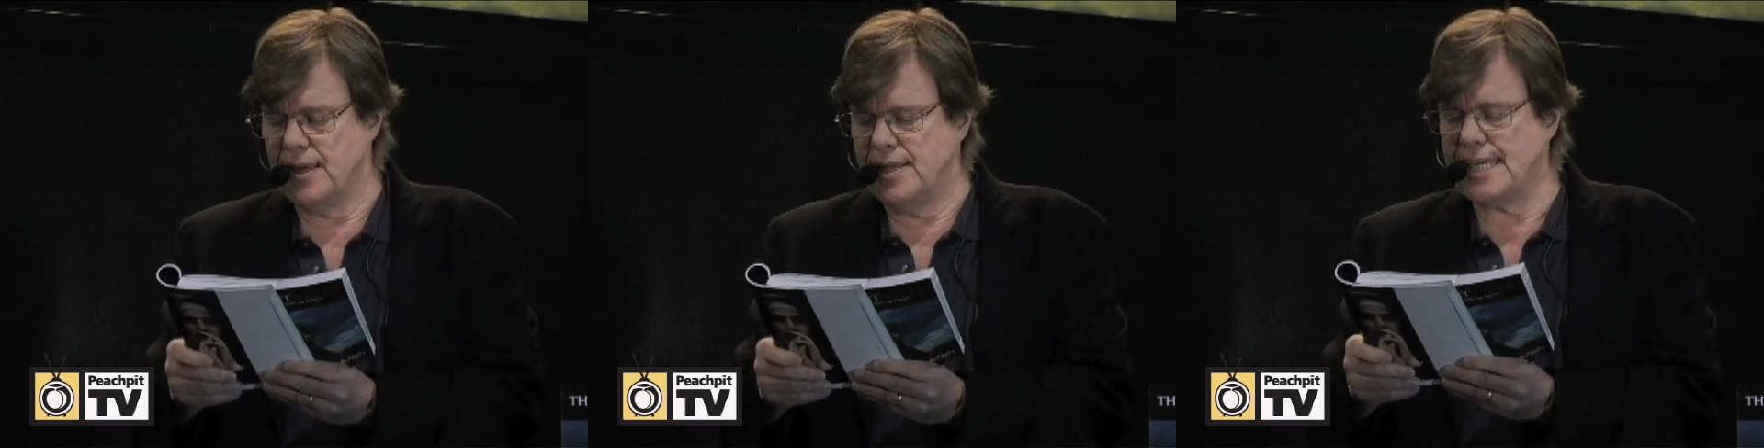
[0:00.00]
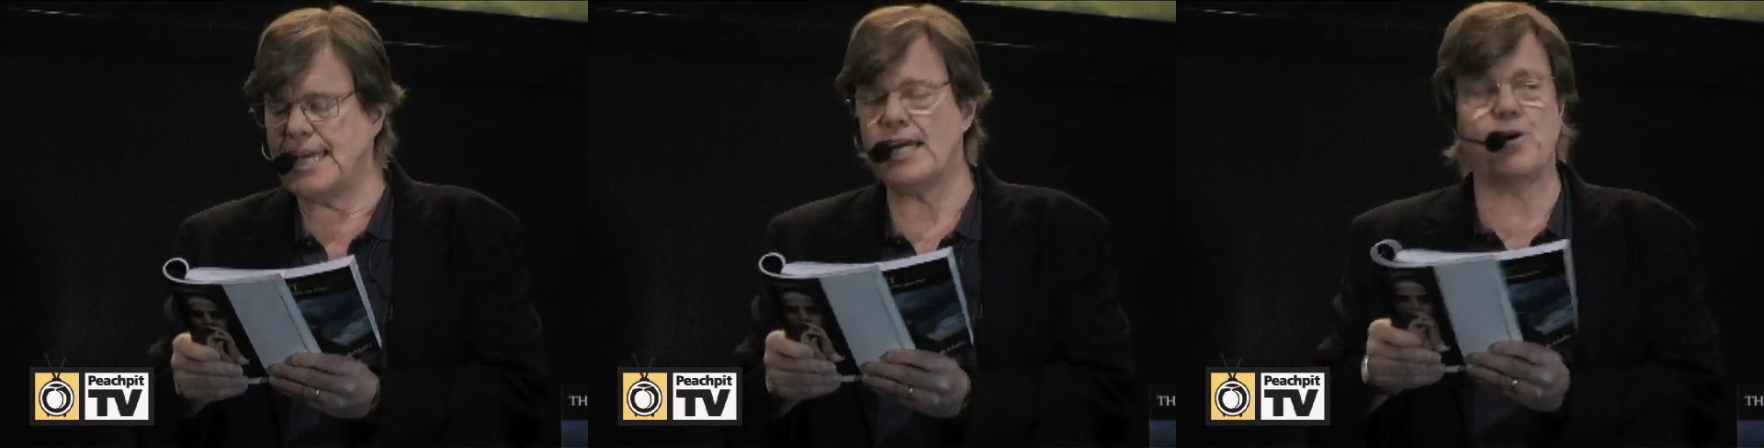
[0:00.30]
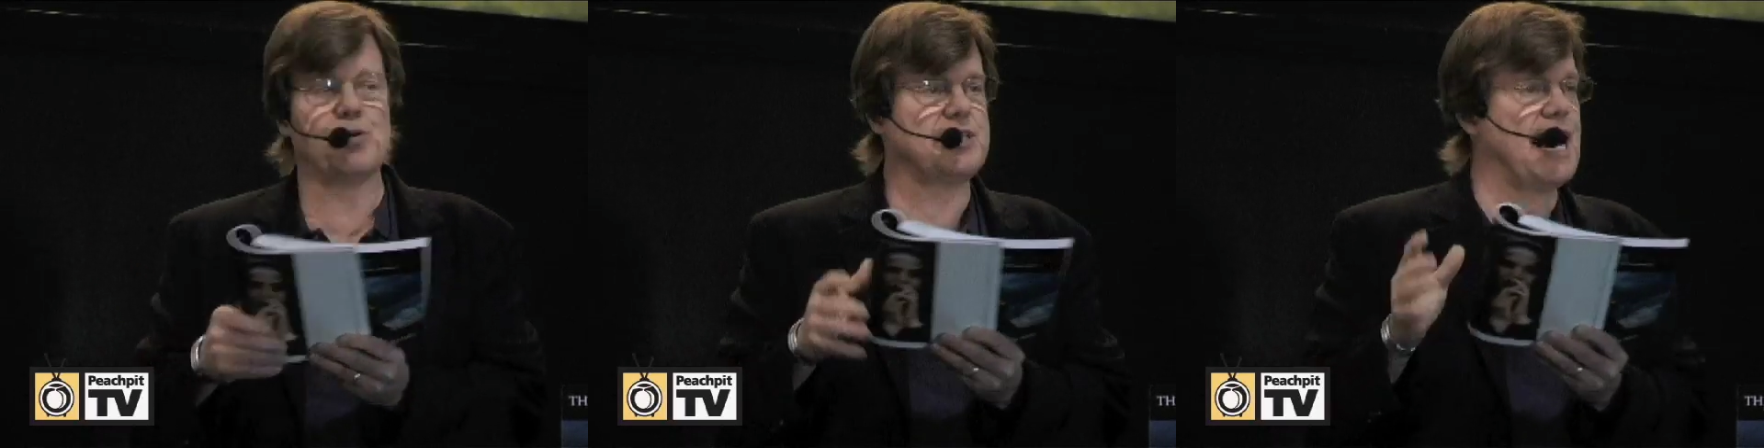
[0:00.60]
The kicker
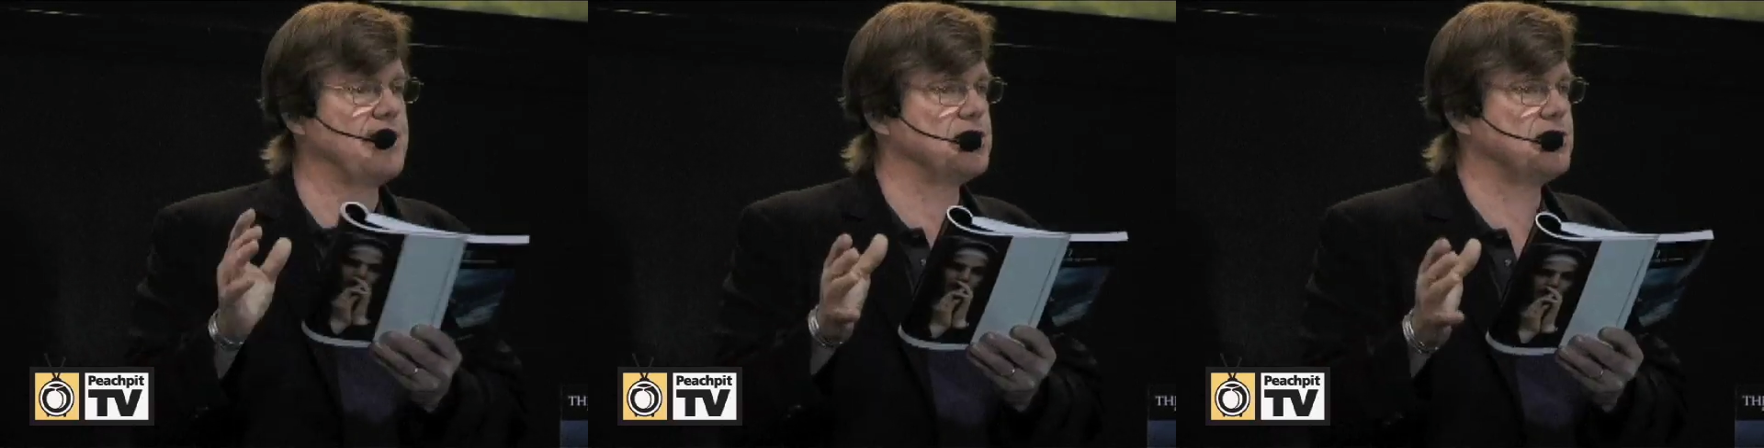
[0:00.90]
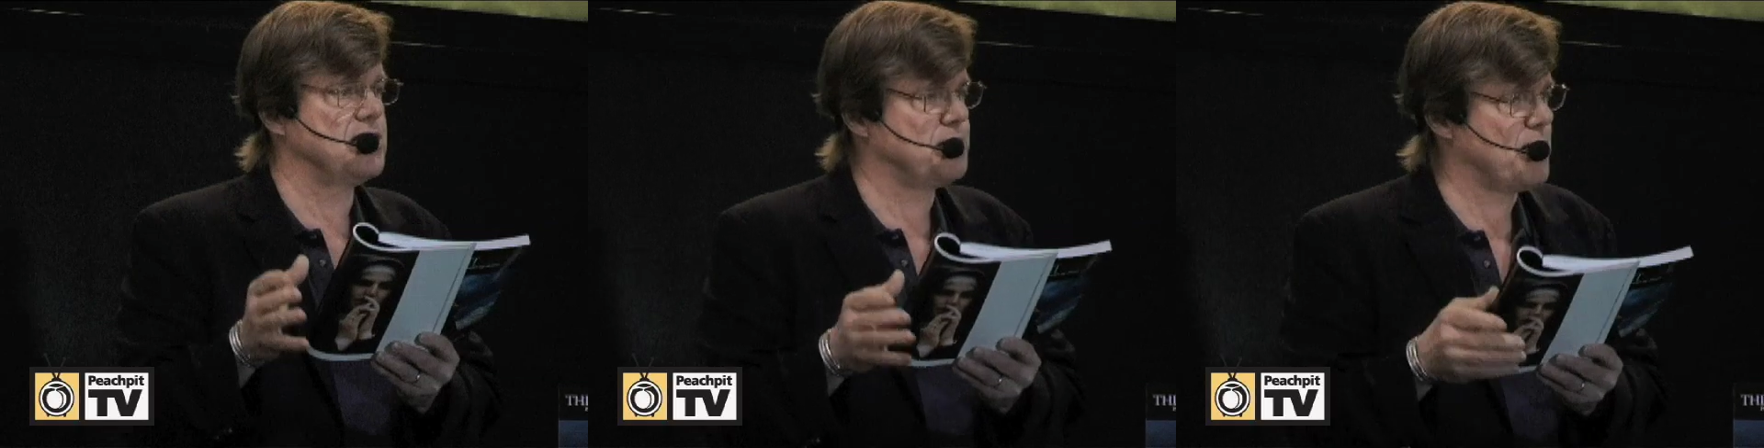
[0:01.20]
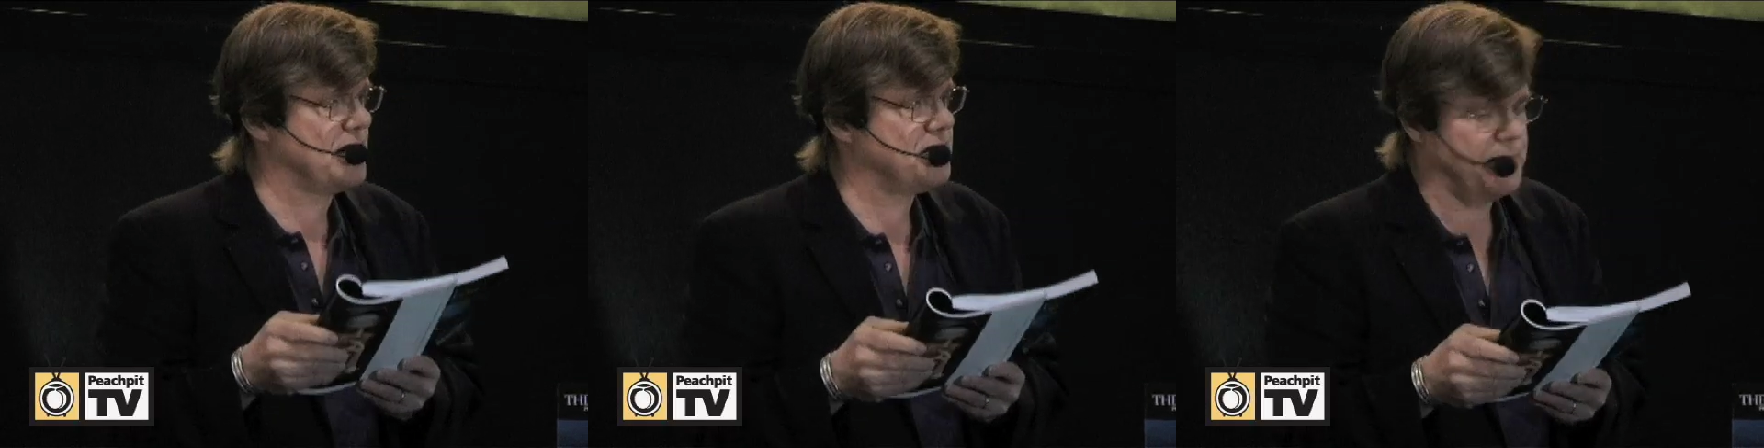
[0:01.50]
was not just his
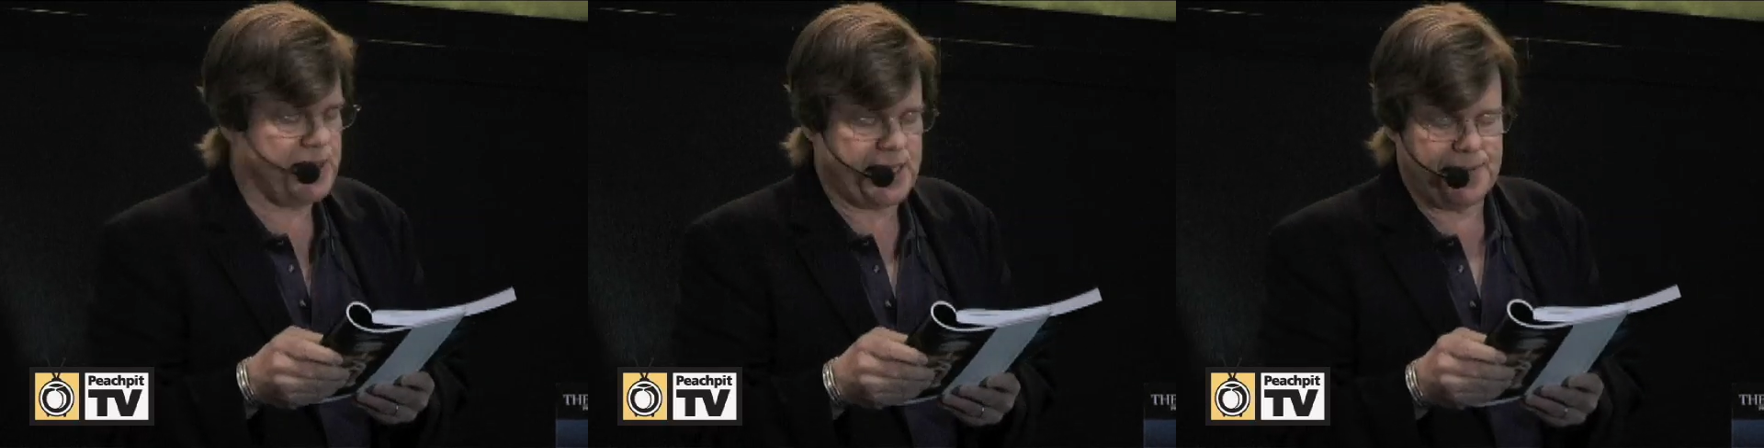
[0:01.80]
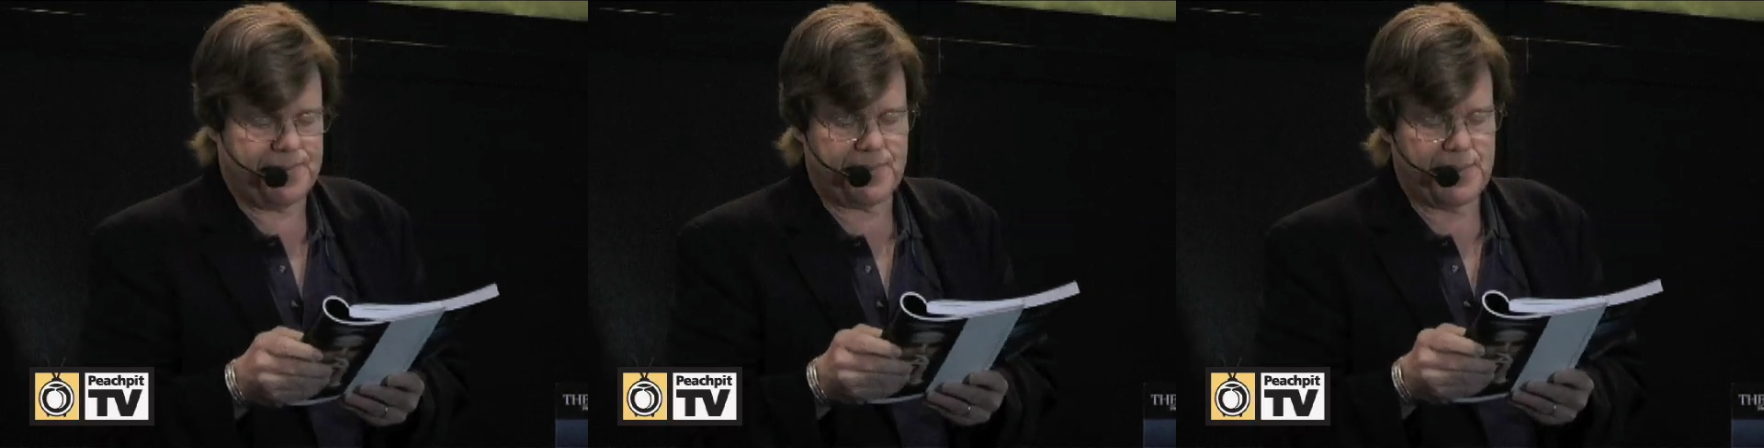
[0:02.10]
proximity,